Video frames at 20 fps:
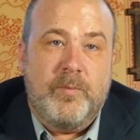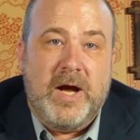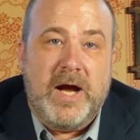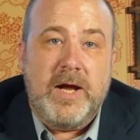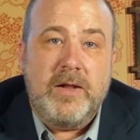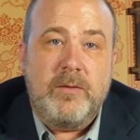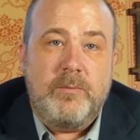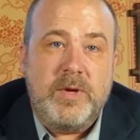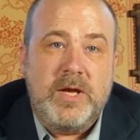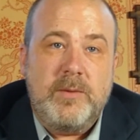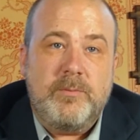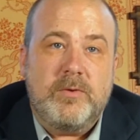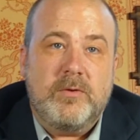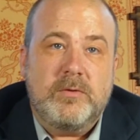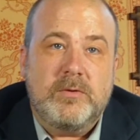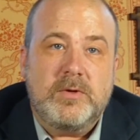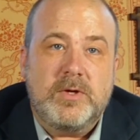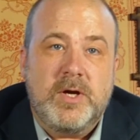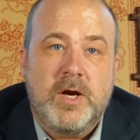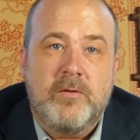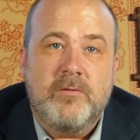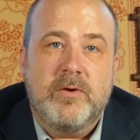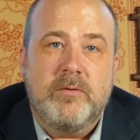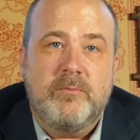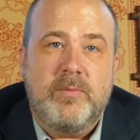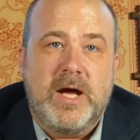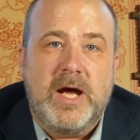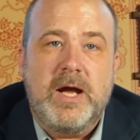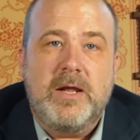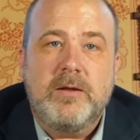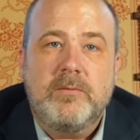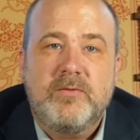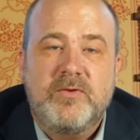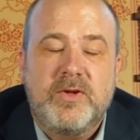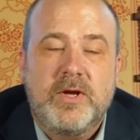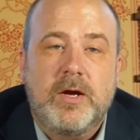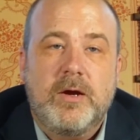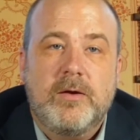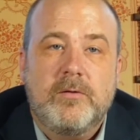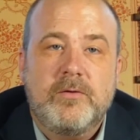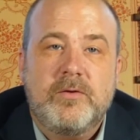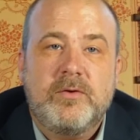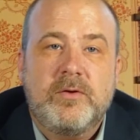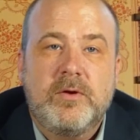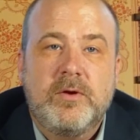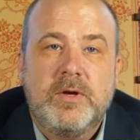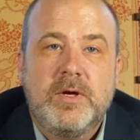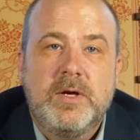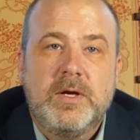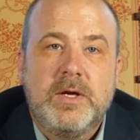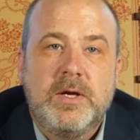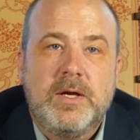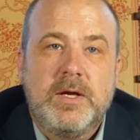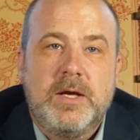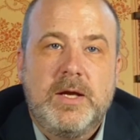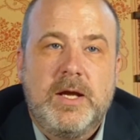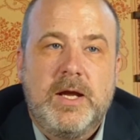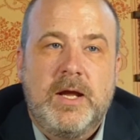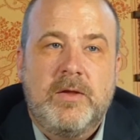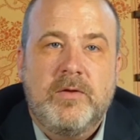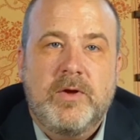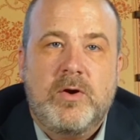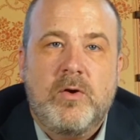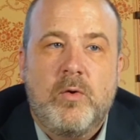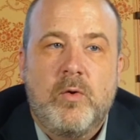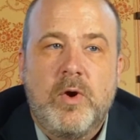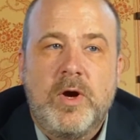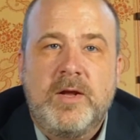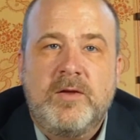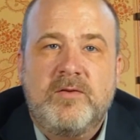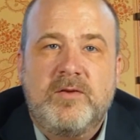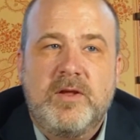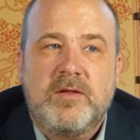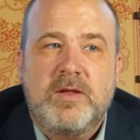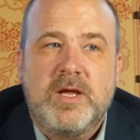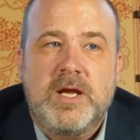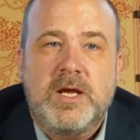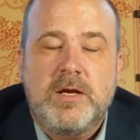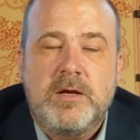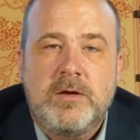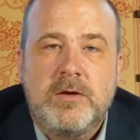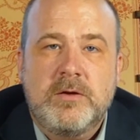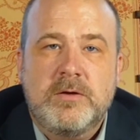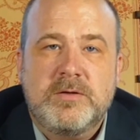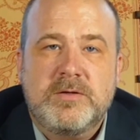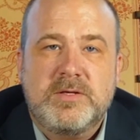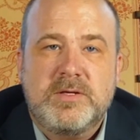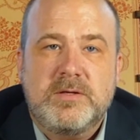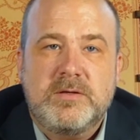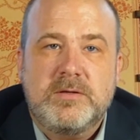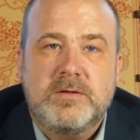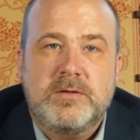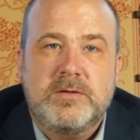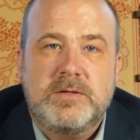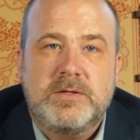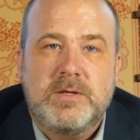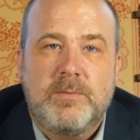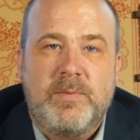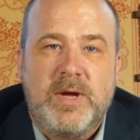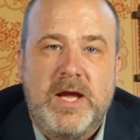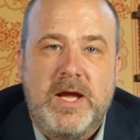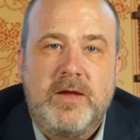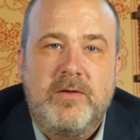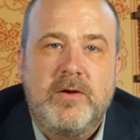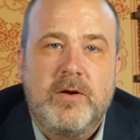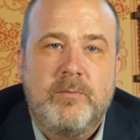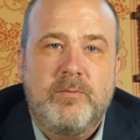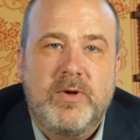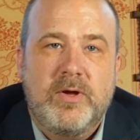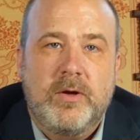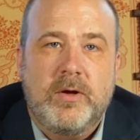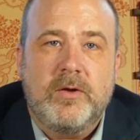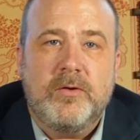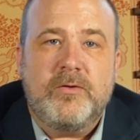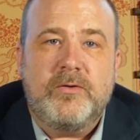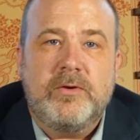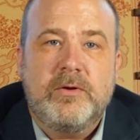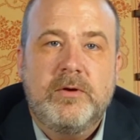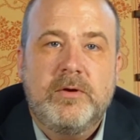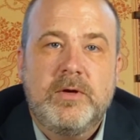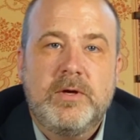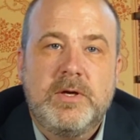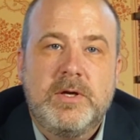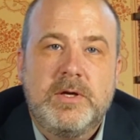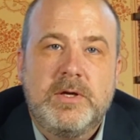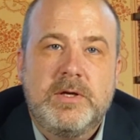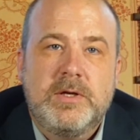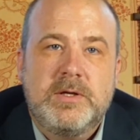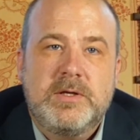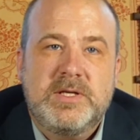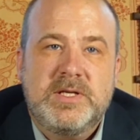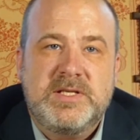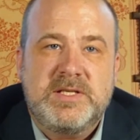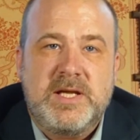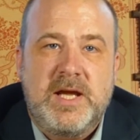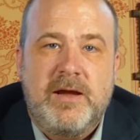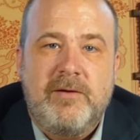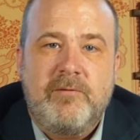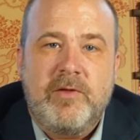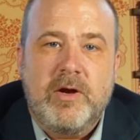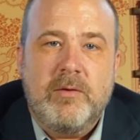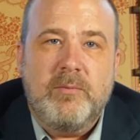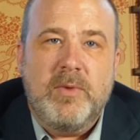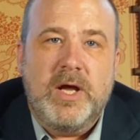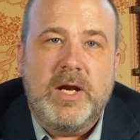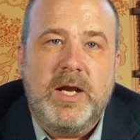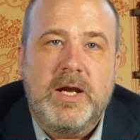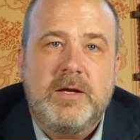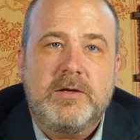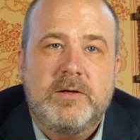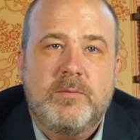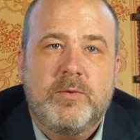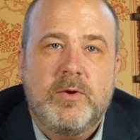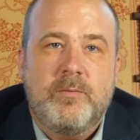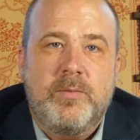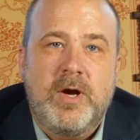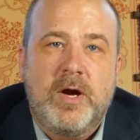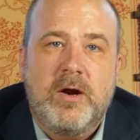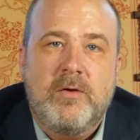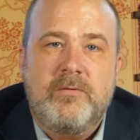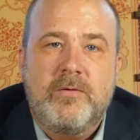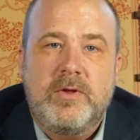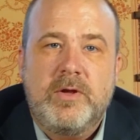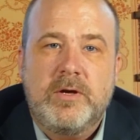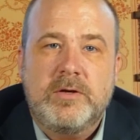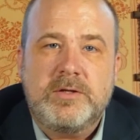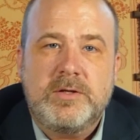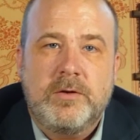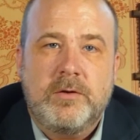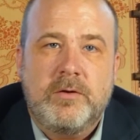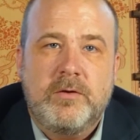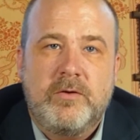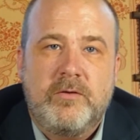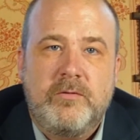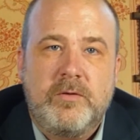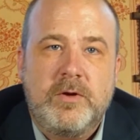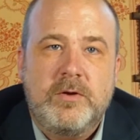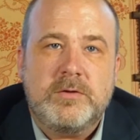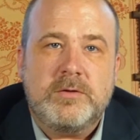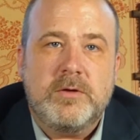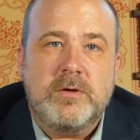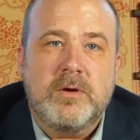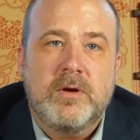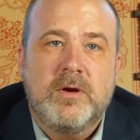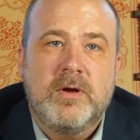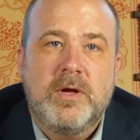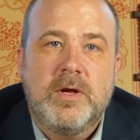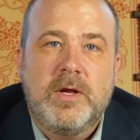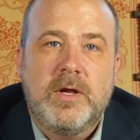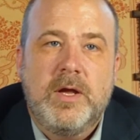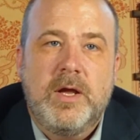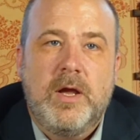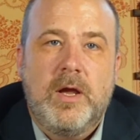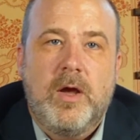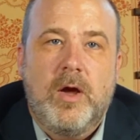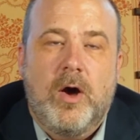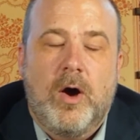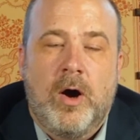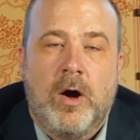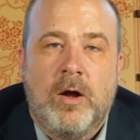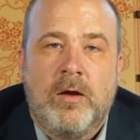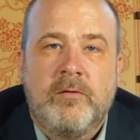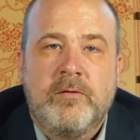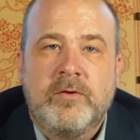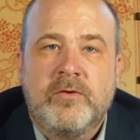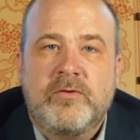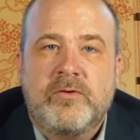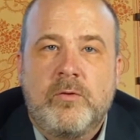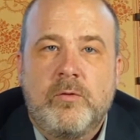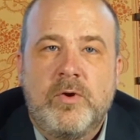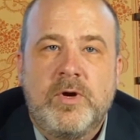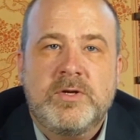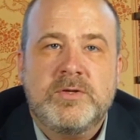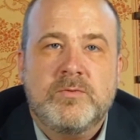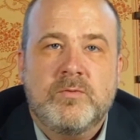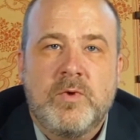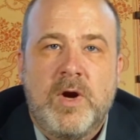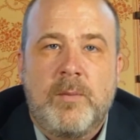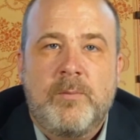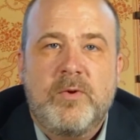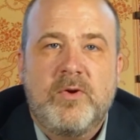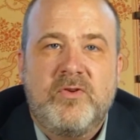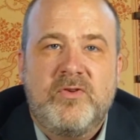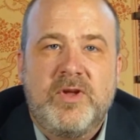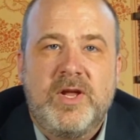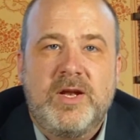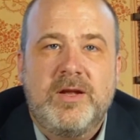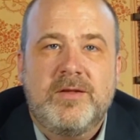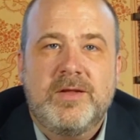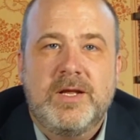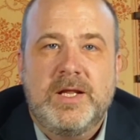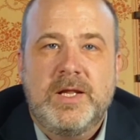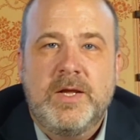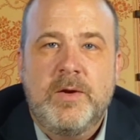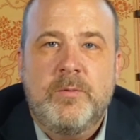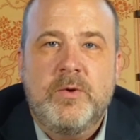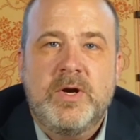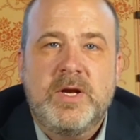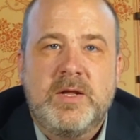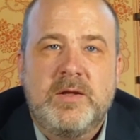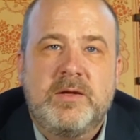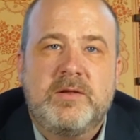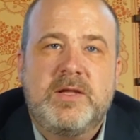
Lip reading: by the people, governed by themselves. And the coins that they used to pay their bills, to save their money, to prepare for their children's future, all of those coins represented the liberty